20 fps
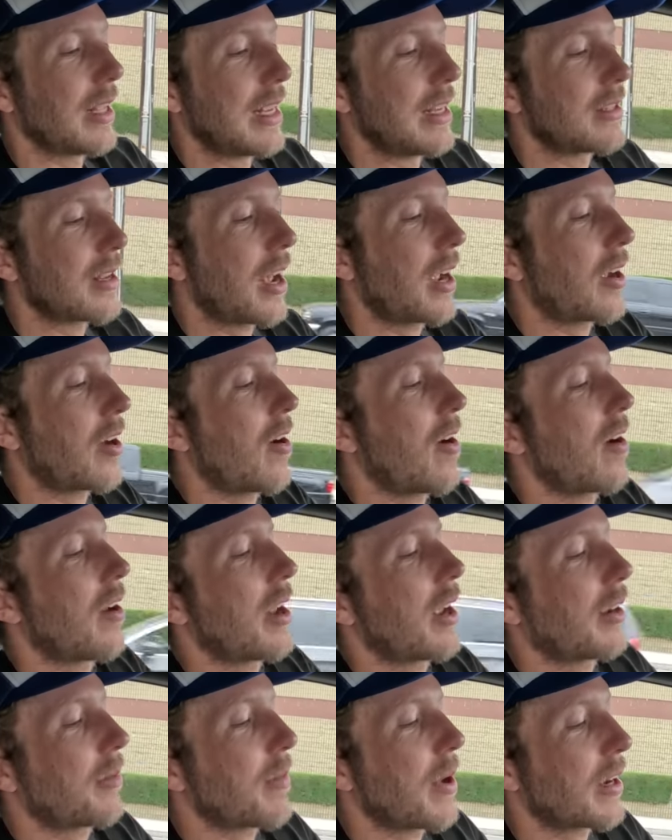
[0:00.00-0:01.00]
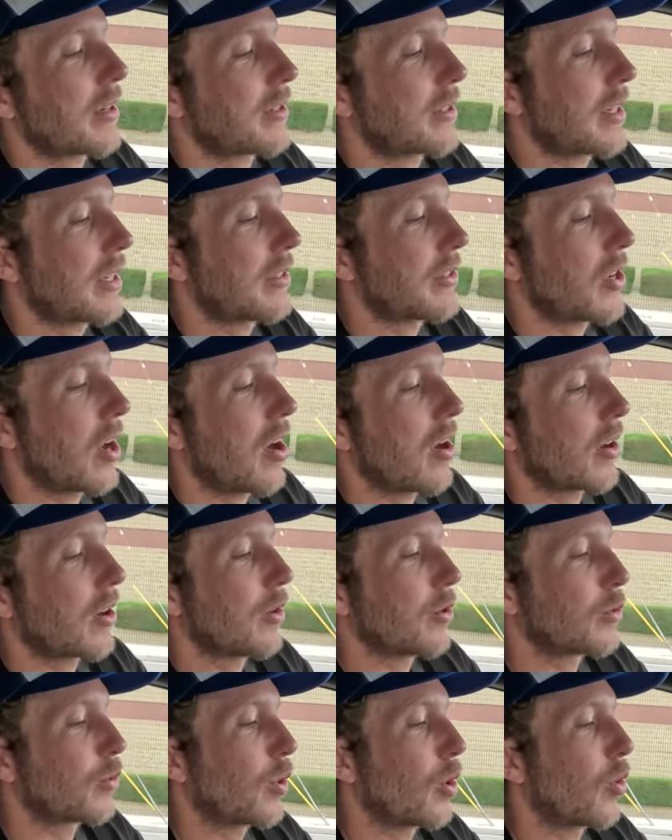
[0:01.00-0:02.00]
These iconic Mexican
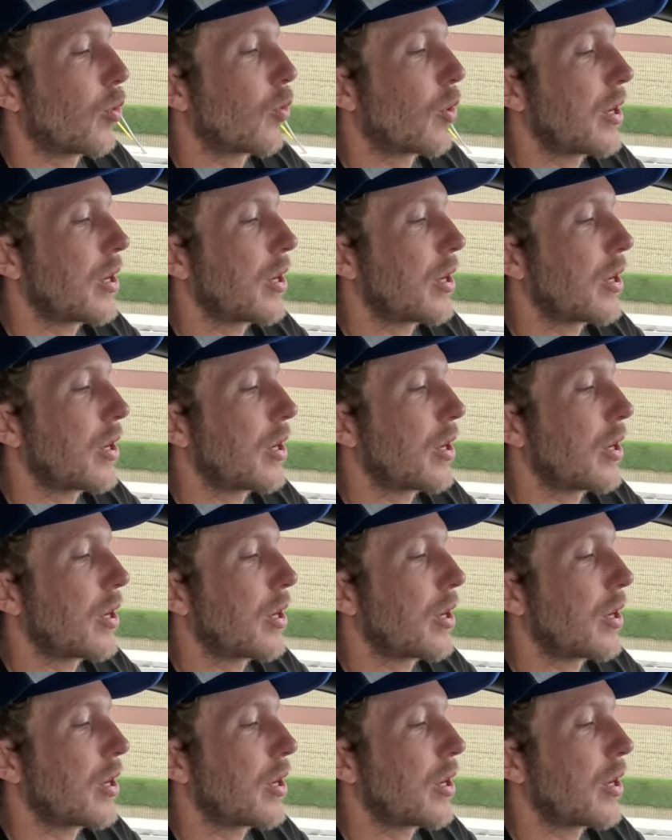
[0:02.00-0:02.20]
tacos were